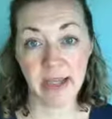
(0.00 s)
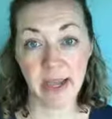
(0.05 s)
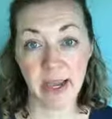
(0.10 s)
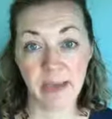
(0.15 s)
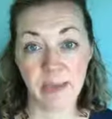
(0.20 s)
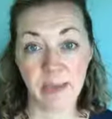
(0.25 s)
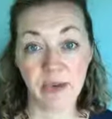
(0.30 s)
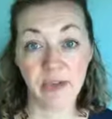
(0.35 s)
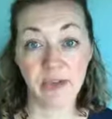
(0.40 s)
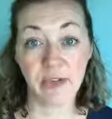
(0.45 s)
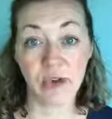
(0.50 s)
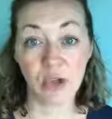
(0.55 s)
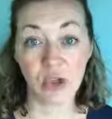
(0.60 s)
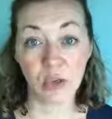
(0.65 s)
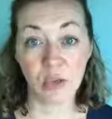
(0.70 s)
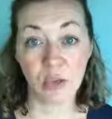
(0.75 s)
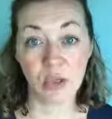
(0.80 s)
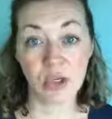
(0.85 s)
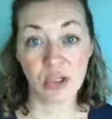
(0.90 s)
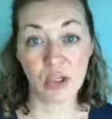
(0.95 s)
and
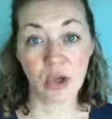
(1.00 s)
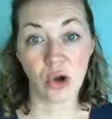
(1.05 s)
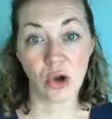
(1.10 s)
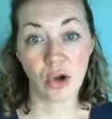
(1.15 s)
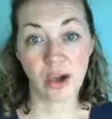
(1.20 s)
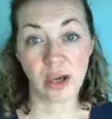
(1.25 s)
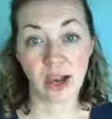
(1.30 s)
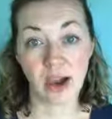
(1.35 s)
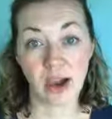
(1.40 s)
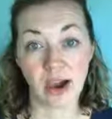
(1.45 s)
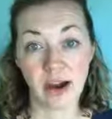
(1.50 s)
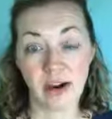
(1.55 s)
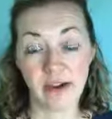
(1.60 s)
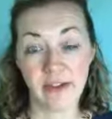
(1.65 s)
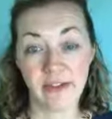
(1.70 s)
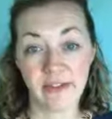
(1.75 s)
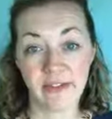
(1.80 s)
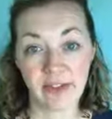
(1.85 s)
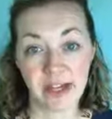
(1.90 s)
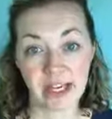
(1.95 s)
follow us on
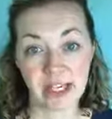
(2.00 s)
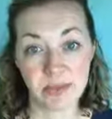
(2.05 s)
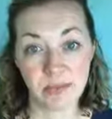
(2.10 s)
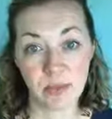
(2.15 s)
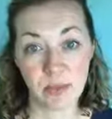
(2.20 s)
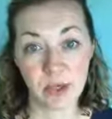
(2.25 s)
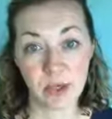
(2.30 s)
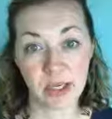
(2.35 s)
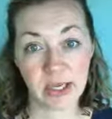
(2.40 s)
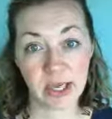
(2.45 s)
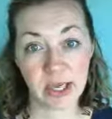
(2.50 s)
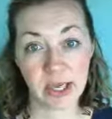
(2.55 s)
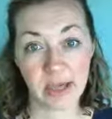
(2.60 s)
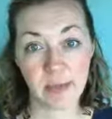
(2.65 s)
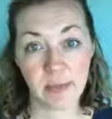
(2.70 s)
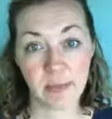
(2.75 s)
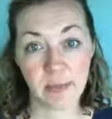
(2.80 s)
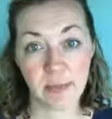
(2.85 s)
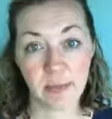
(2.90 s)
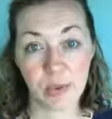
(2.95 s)
our Facebook
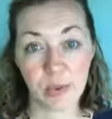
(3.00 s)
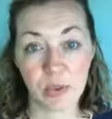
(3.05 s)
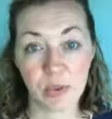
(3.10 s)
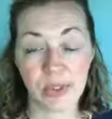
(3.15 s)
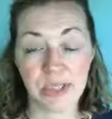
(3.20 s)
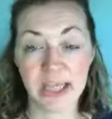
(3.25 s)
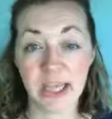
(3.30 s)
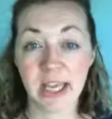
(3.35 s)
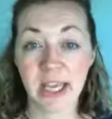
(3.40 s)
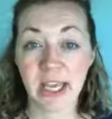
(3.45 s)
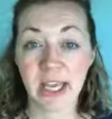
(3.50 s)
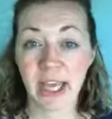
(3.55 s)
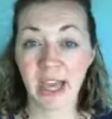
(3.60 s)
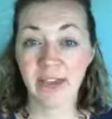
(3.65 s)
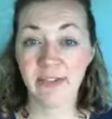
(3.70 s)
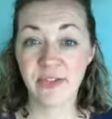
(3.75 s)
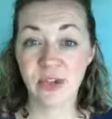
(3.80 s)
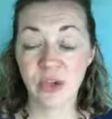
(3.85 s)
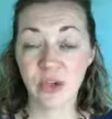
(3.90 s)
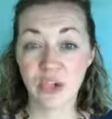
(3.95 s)
post.
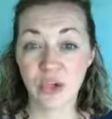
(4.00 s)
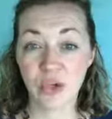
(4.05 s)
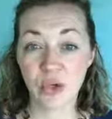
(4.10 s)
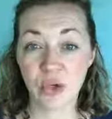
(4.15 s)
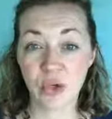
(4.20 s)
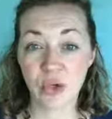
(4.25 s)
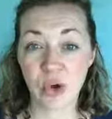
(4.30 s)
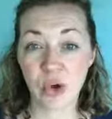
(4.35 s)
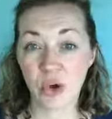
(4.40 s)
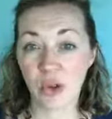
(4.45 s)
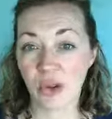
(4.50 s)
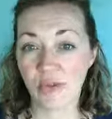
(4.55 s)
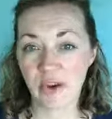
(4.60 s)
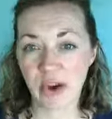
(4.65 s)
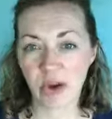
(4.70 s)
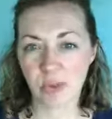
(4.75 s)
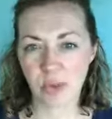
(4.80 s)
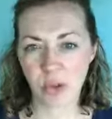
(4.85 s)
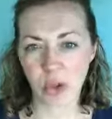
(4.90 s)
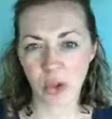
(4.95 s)
If you do, all of
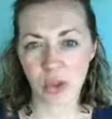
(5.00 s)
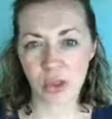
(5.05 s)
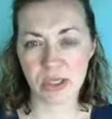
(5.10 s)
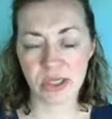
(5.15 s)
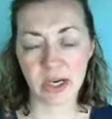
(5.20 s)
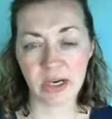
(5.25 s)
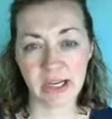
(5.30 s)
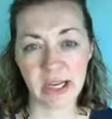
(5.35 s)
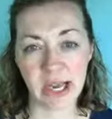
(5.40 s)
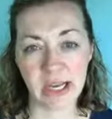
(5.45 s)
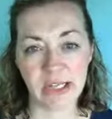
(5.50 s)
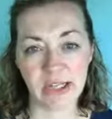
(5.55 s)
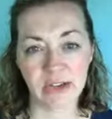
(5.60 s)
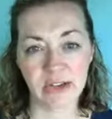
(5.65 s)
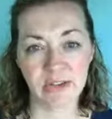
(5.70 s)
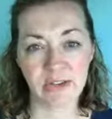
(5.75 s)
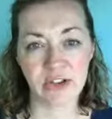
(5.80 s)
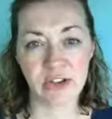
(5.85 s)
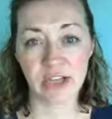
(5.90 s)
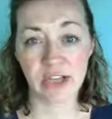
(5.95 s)
our blogs are kind
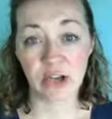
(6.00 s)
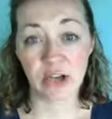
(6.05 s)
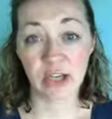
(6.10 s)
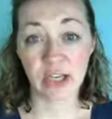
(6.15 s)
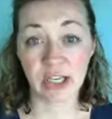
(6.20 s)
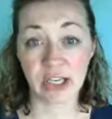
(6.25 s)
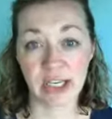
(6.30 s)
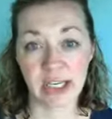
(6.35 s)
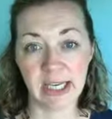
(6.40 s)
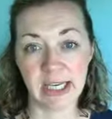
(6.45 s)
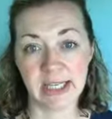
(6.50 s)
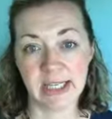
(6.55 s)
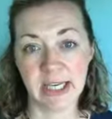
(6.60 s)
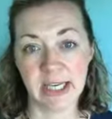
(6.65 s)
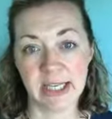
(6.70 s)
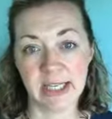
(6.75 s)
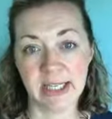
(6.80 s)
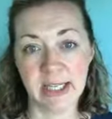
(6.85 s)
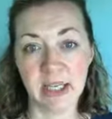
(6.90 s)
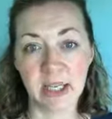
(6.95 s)
of
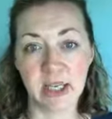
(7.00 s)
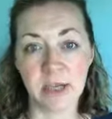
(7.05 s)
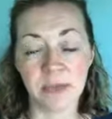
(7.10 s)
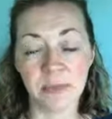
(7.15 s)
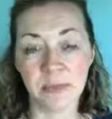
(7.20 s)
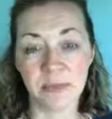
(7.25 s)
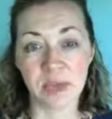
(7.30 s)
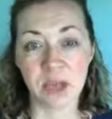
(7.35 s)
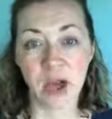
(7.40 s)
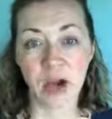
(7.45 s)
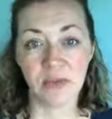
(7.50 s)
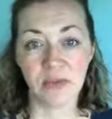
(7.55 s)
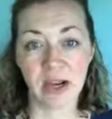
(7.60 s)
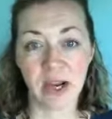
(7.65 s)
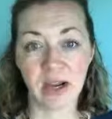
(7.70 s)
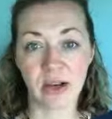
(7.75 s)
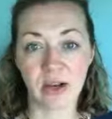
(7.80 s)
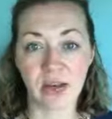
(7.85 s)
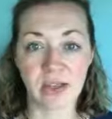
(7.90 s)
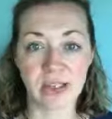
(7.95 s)
circulated
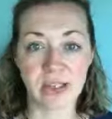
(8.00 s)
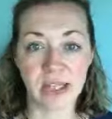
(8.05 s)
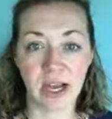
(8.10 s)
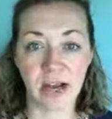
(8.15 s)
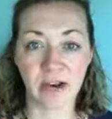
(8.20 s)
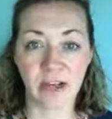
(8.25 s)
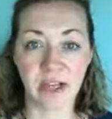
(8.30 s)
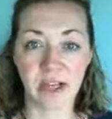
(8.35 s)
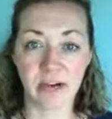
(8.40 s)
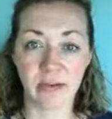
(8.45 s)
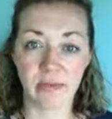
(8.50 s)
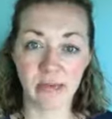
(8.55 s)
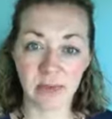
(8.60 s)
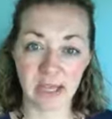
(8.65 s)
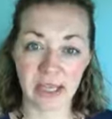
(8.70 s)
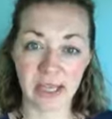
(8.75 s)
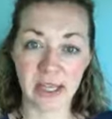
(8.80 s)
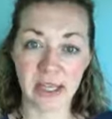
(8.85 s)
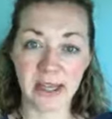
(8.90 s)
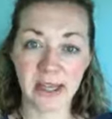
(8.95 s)
around our kind of
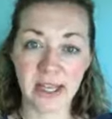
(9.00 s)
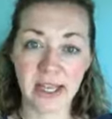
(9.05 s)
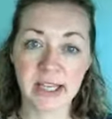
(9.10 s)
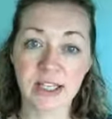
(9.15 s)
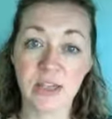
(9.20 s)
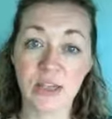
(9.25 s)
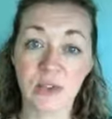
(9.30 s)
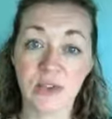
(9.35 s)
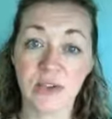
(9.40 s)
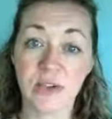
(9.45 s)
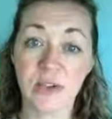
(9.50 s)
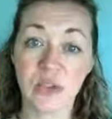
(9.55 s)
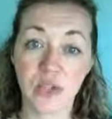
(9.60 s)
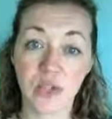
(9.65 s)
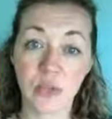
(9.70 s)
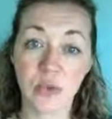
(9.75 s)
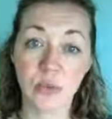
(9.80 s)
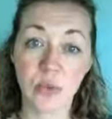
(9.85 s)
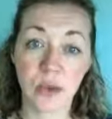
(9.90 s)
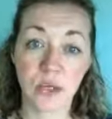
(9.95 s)
mailing list. So if you
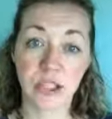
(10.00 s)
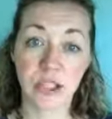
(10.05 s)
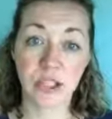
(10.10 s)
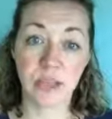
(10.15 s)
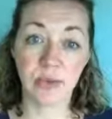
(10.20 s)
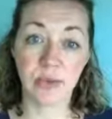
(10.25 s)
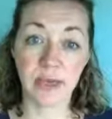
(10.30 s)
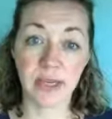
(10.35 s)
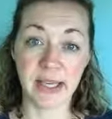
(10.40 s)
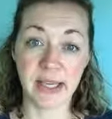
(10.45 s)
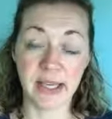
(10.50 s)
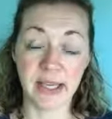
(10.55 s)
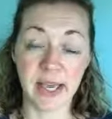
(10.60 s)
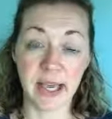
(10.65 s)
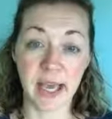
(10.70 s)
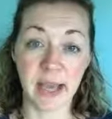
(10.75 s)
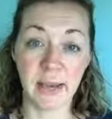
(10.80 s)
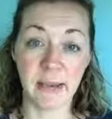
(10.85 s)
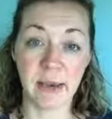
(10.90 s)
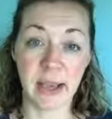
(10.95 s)
do want to be
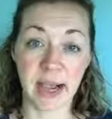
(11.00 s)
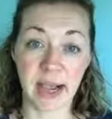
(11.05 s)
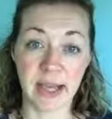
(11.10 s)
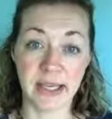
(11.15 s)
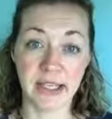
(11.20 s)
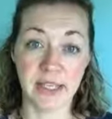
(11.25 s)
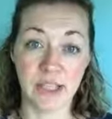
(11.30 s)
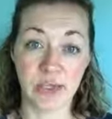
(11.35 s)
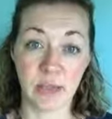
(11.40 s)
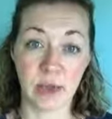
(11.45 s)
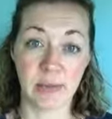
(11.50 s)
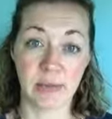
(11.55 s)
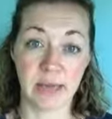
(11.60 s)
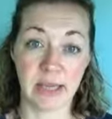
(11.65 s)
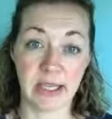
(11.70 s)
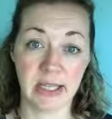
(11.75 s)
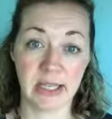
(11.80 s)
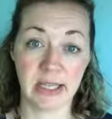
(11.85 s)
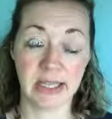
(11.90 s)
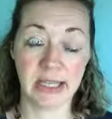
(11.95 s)
added to our
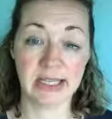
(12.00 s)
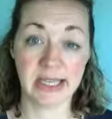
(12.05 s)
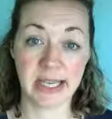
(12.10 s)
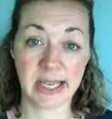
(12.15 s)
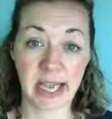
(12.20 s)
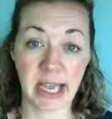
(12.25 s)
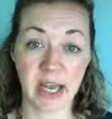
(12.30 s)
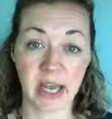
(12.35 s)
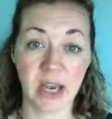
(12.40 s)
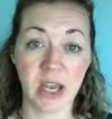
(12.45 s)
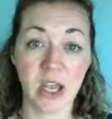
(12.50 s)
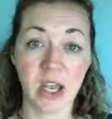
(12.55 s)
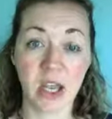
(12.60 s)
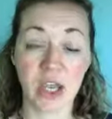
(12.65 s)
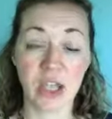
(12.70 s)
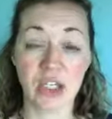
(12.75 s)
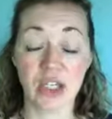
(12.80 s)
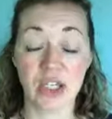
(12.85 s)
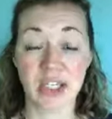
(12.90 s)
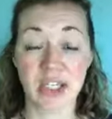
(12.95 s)
mailing list again,
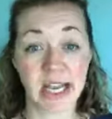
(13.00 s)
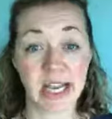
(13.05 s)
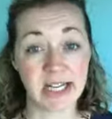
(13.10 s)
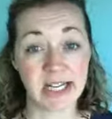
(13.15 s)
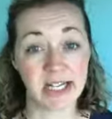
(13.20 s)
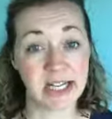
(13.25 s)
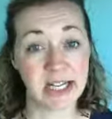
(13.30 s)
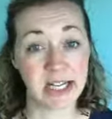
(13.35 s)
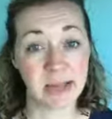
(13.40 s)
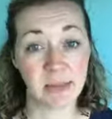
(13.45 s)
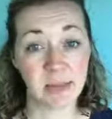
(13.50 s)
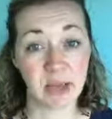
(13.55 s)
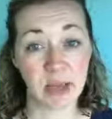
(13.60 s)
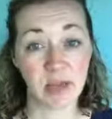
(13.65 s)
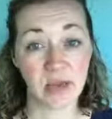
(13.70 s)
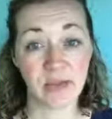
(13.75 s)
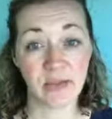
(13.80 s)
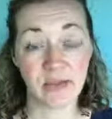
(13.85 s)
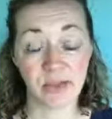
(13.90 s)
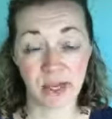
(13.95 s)
just send us an email
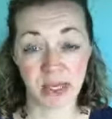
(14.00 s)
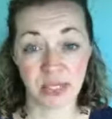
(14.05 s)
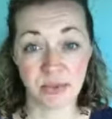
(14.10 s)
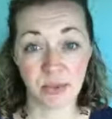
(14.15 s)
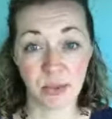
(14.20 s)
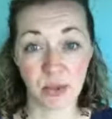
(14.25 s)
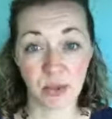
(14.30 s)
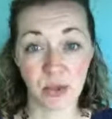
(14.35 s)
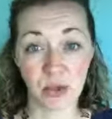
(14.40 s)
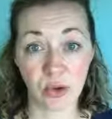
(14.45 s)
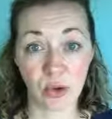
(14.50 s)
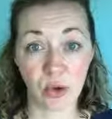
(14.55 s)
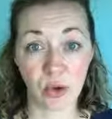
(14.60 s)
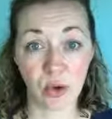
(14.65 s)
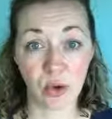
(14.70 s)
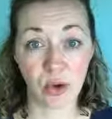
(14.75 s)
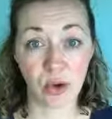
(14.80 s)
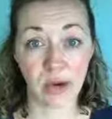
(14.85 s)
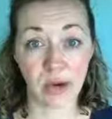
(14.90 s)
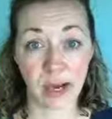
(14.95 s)
on Facebook
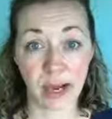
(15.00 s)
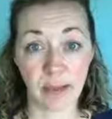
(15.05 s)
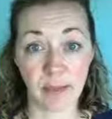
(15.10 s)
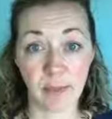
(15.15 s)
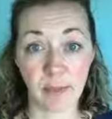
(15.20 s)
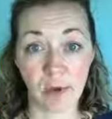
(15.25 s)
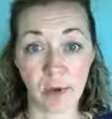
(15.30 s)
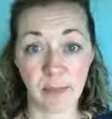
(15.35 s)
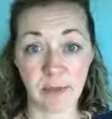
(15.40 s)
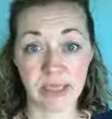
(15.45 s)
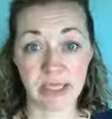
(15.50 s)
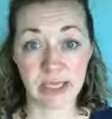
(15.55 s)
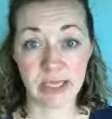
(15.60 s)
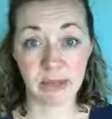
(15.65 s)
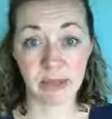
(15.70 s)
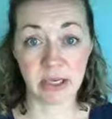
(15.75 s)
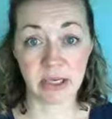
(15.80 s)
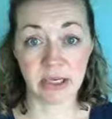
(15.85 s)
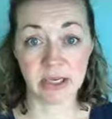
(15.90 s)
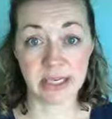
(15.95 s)
or pop us an
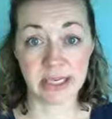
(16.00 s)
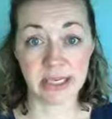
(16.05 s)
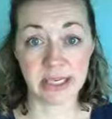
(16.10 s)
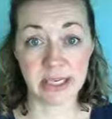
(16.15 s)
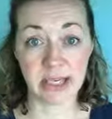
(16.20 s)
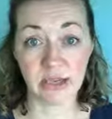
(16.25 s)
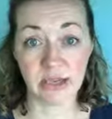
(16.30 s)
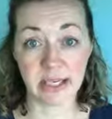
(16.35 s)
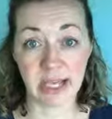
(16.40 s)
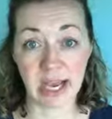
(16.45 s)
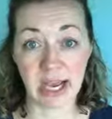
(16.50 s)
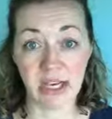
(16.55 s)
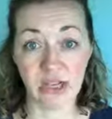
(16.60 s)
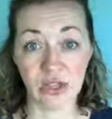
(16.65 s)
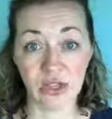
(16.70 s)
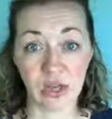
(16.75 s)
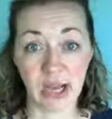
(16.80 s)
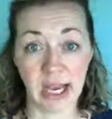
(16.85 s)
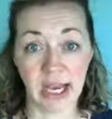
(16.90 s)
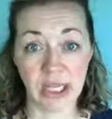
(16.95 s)
email to
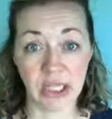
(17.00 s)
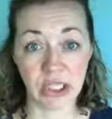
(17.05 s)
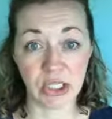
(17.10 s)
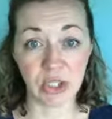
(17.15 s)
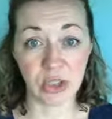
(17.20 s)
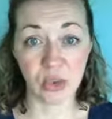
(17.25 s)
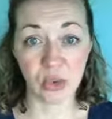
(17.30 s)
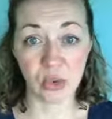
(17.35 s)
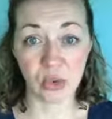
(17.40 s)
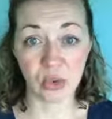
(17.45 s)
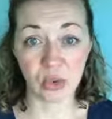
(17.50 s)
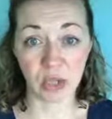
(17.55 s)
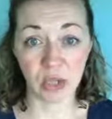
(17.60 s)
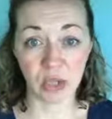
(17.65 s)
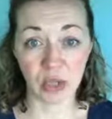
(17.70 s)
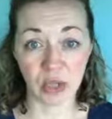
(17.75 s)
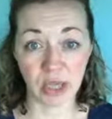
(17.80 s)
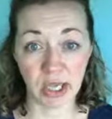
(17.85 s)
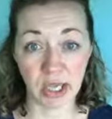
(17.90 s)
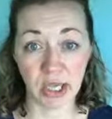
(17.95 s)

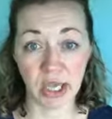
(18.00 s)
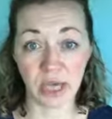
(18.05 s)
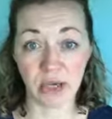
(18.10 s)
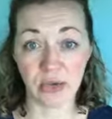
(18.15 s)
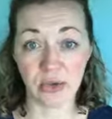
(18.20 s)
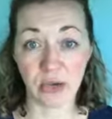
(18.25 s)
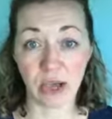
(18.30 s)
sales@astralhygiene.co.uk, and